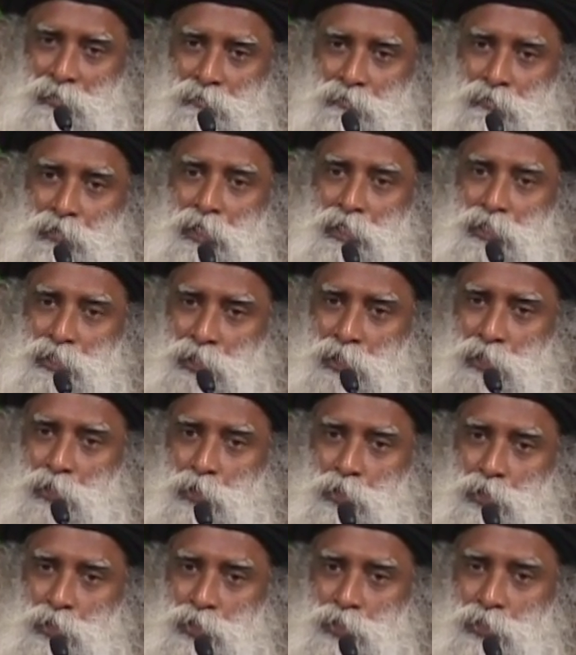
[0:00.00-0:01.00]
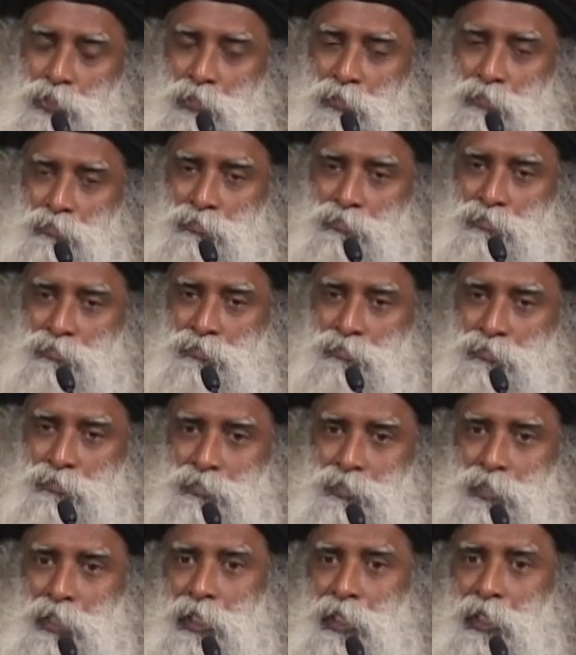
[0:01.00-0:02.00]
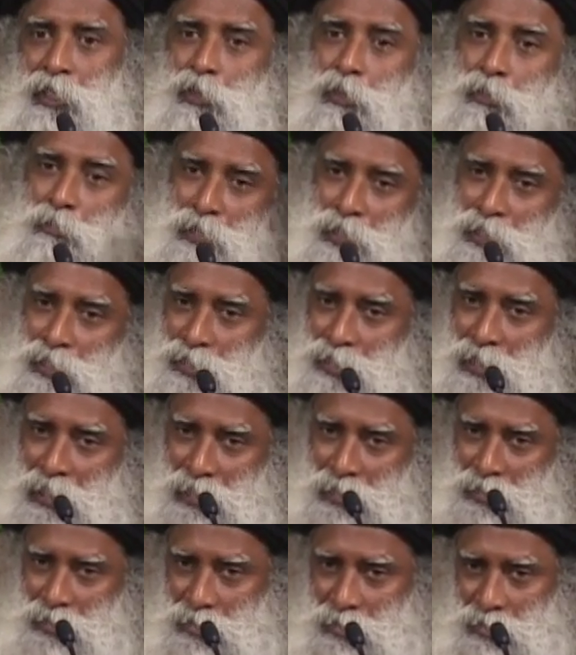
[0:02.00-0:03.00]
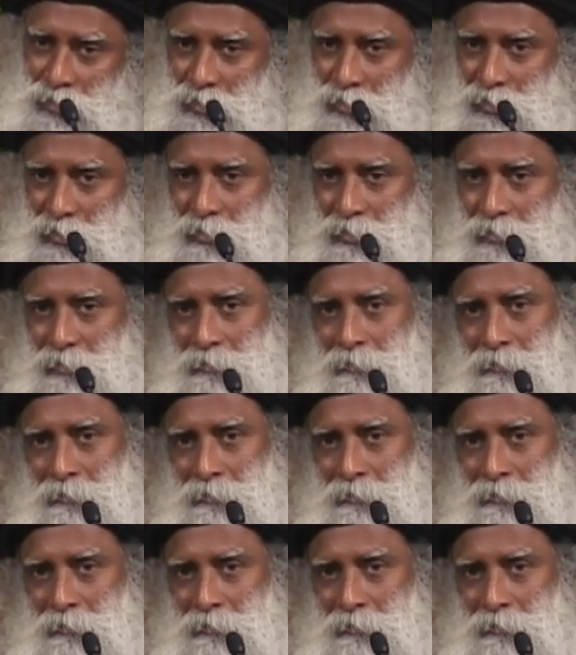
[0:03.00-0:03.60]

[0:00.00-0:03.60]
Where is the question of taking on bigger challenges?